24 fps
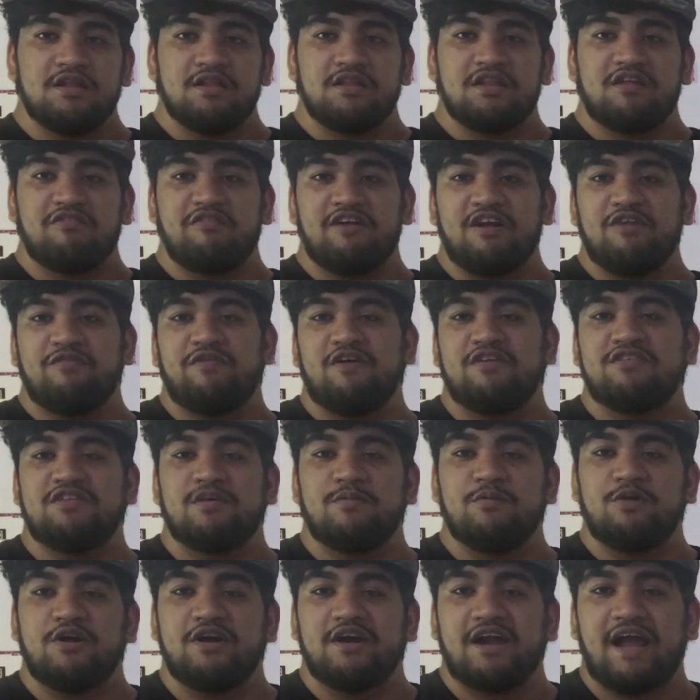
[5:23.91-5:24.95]
The very first
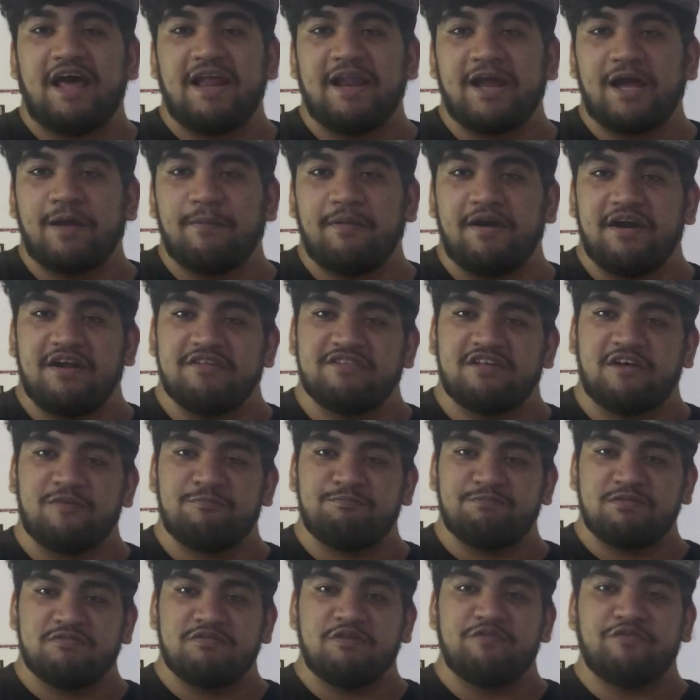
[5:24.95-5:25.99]
simulator I recommend is
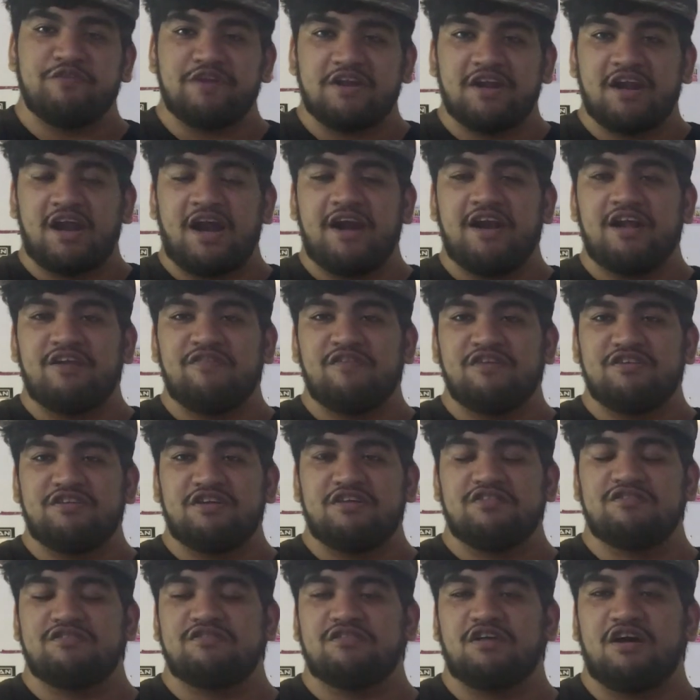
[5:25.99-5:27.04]
FPV Freerider which
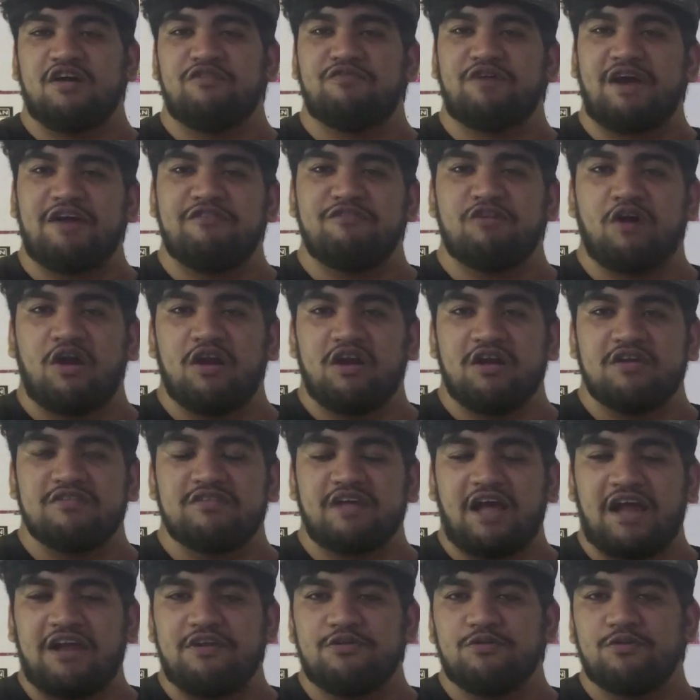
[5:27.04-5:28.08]
is uh, $5
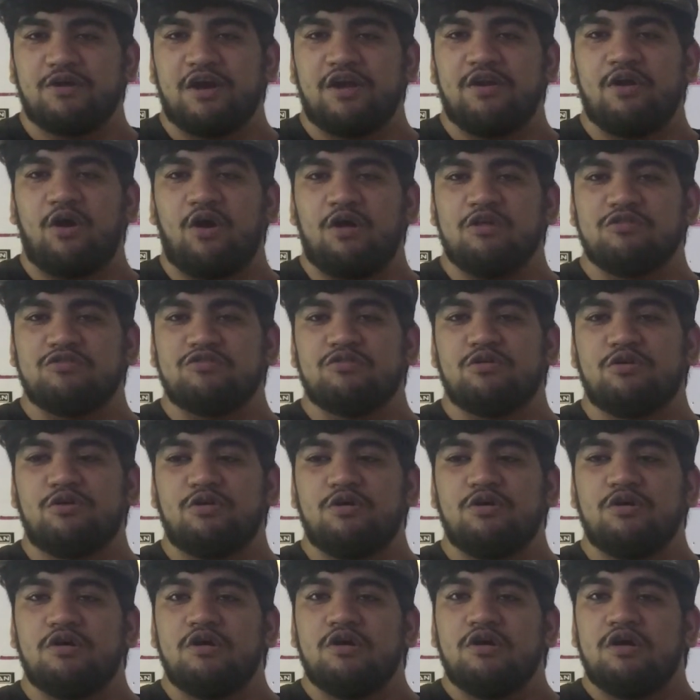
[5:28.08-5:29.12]
and you can
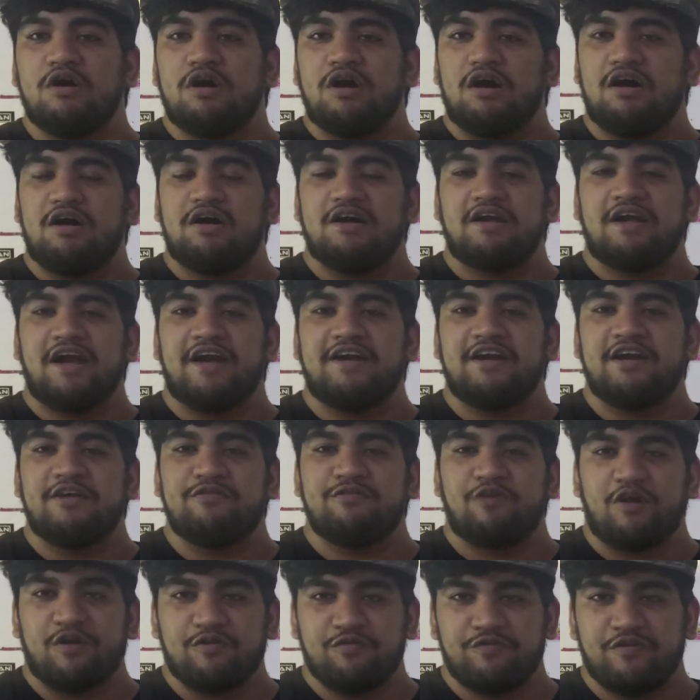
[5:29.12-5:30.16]
also uh, get it
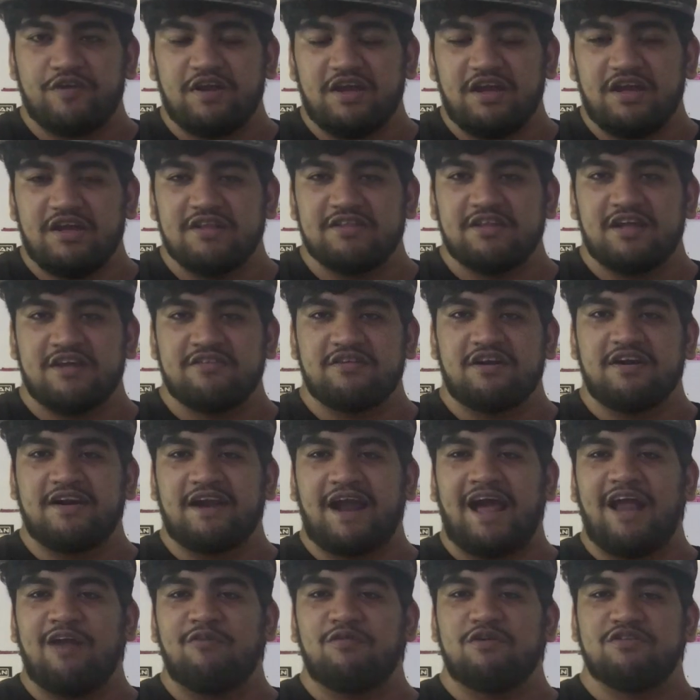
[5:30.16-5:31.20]
for free. There's a
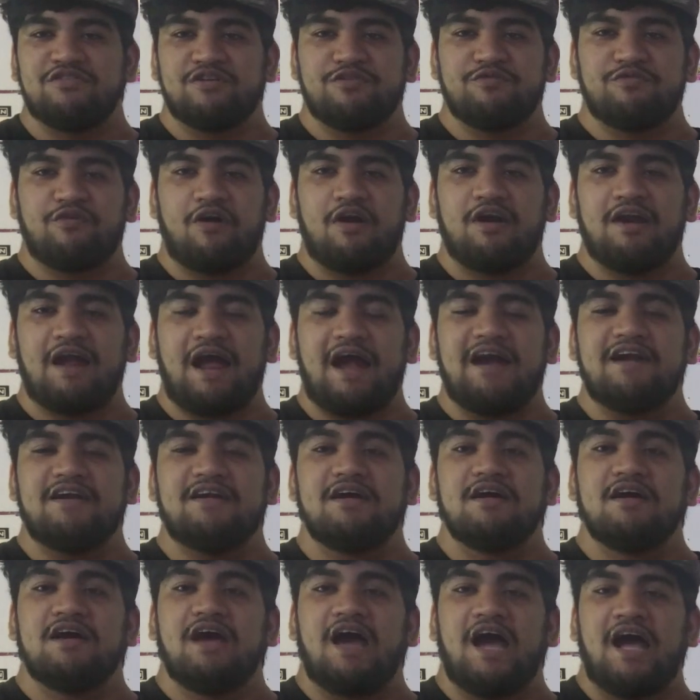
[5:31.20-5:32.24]
trial version for that.
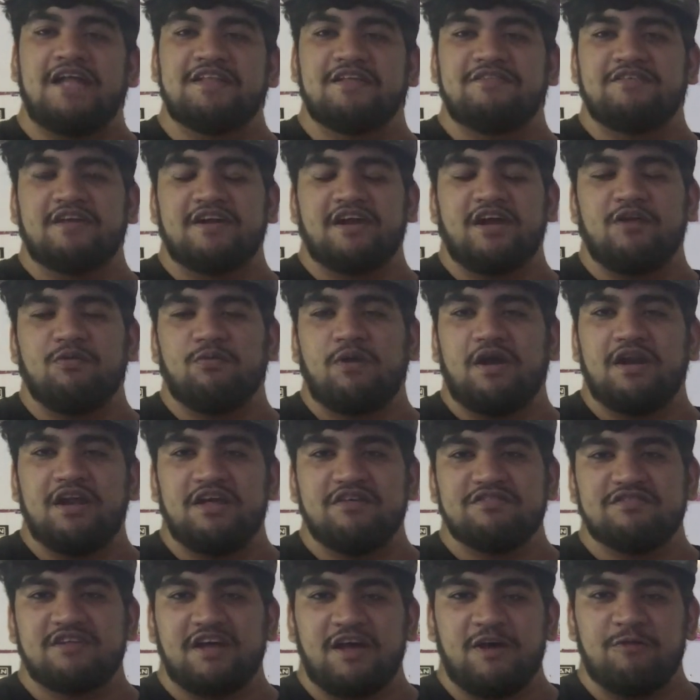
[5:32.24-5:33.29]
And the second one
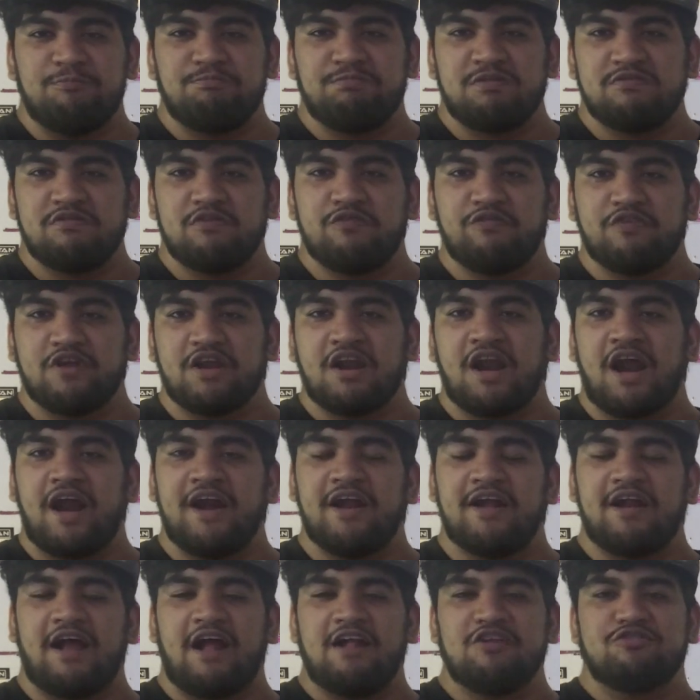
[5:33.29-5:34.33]
is the FPV
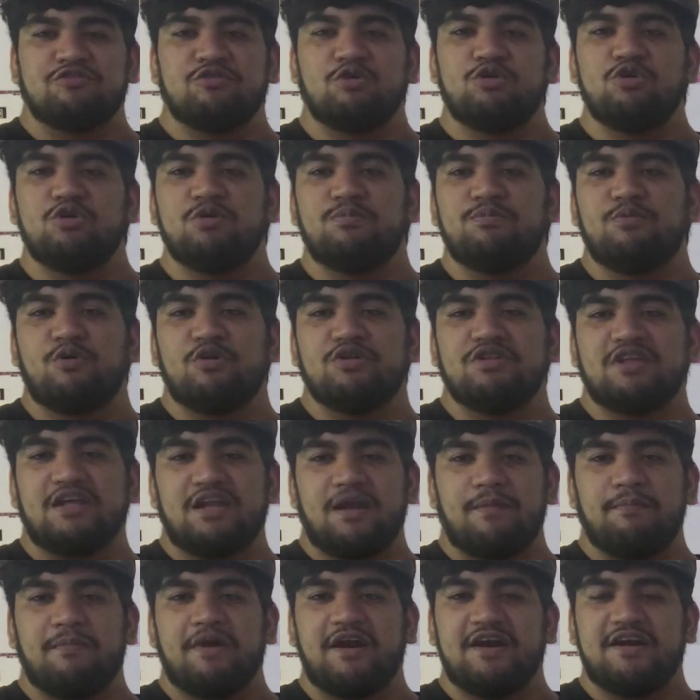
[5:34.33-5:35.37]
Freerider. I'll show you both in
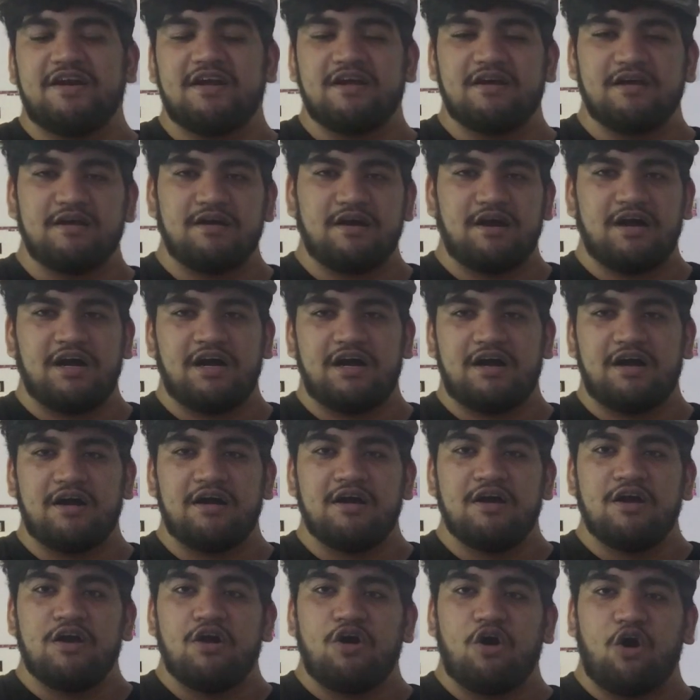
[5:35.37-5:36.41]
a bit. Uh,
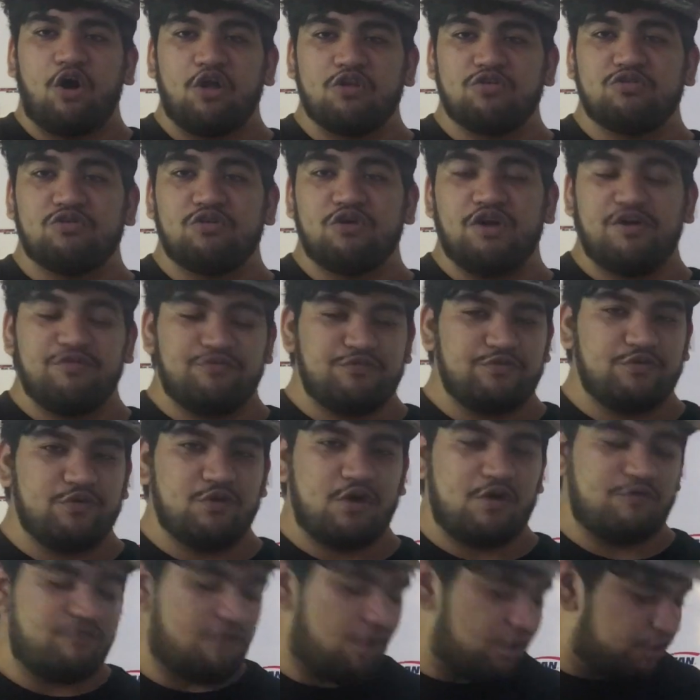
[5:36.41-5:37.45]
also, if
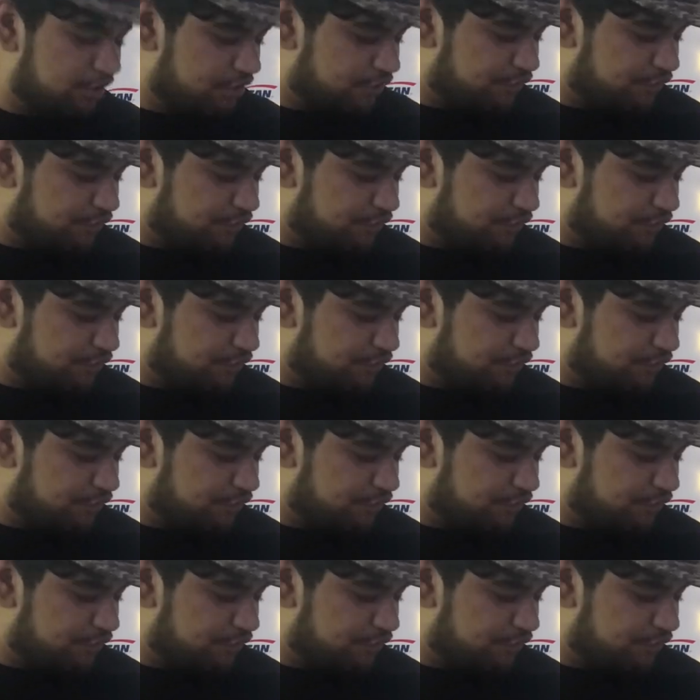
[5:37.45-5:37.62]
you want to